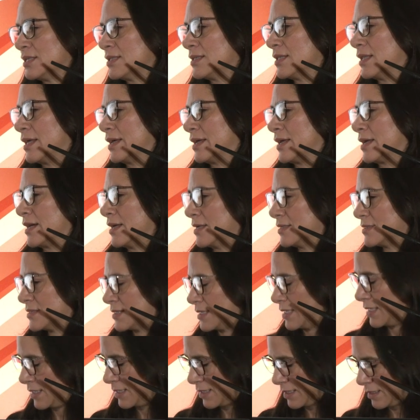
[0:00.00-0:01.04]
like I
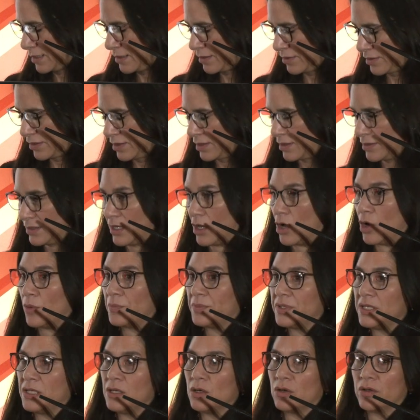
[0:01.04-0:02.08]
said, the
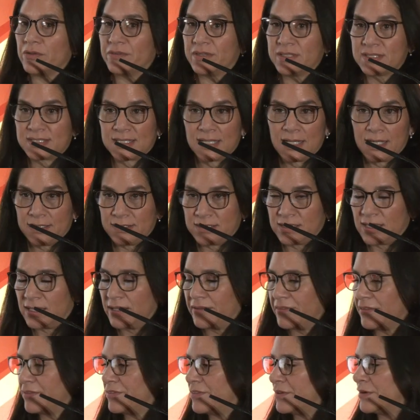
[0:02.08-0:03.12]
Omni or the Celente
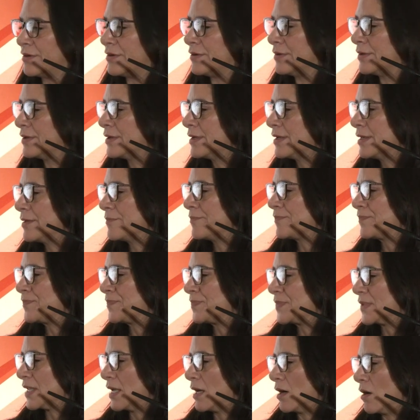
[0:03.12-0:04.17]
catheter,
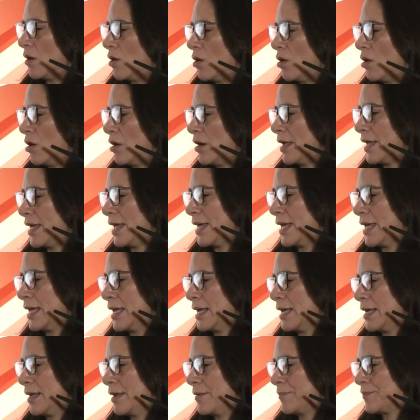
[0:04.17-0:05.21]
or
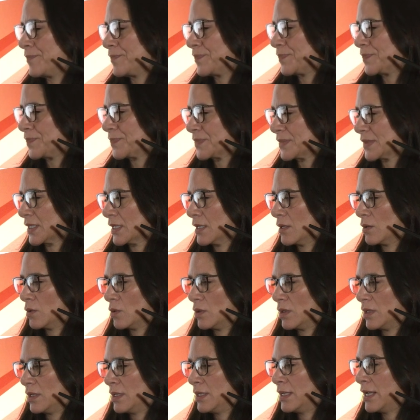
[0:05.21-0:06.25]

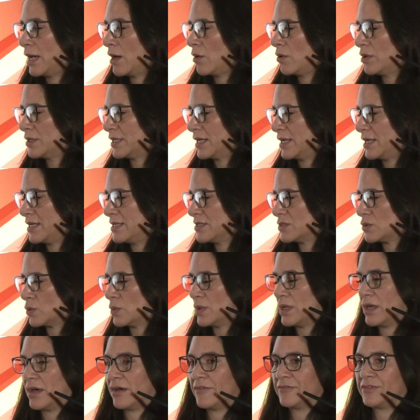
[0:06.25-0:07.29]
nowadays we
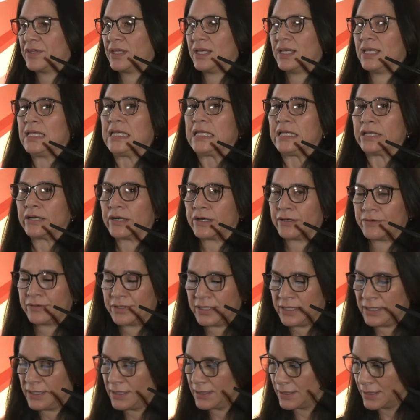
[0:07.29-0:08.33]
have the
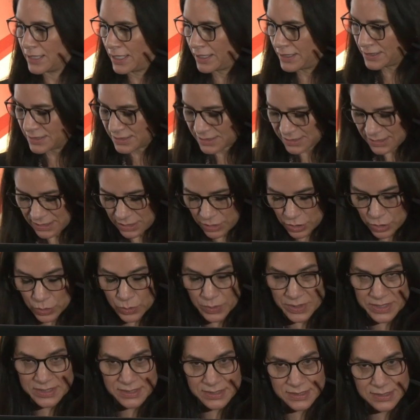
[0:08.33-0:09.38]
INRE, that is the
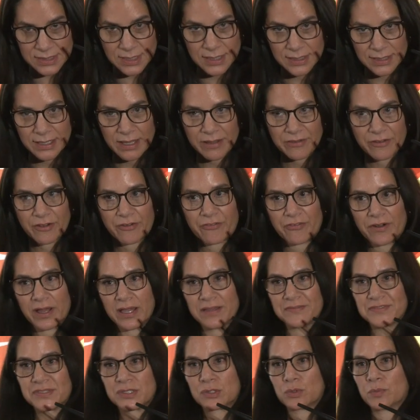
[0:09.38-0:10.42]
newest that
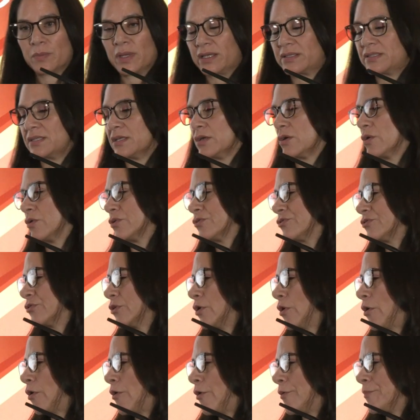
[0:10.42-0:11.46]
arrives to Mexico.
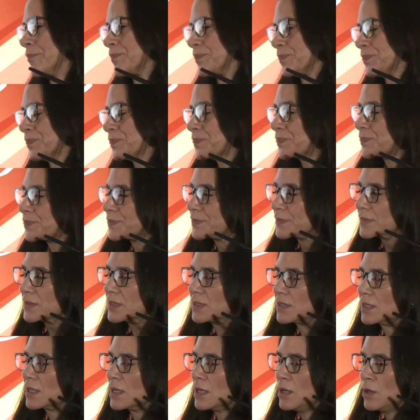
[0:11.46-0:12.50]
So
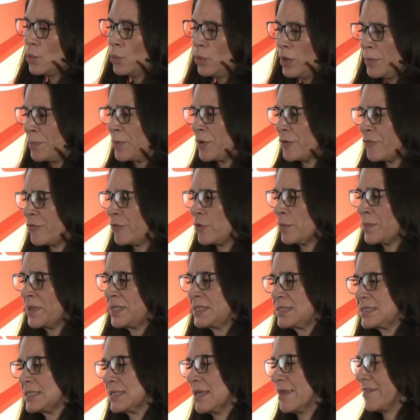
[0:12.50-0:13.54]
we perform
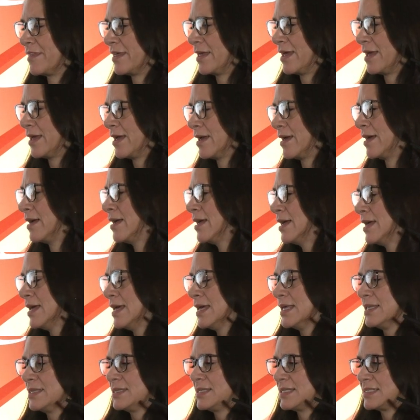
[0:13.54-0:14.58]
the
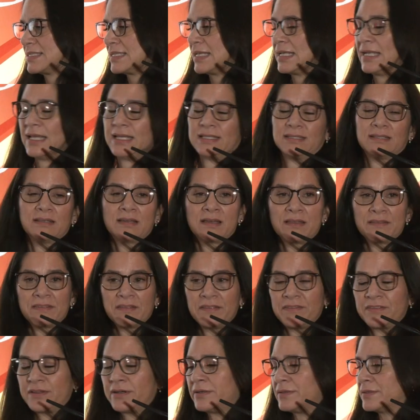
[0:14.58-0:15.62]
Celente
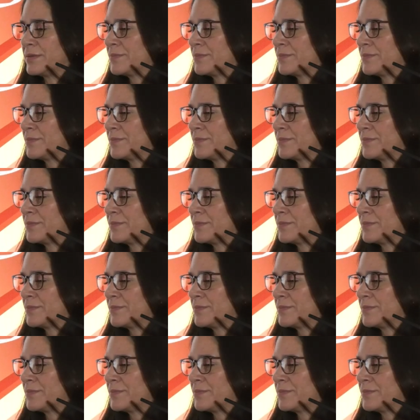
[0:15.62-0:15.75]
catheter.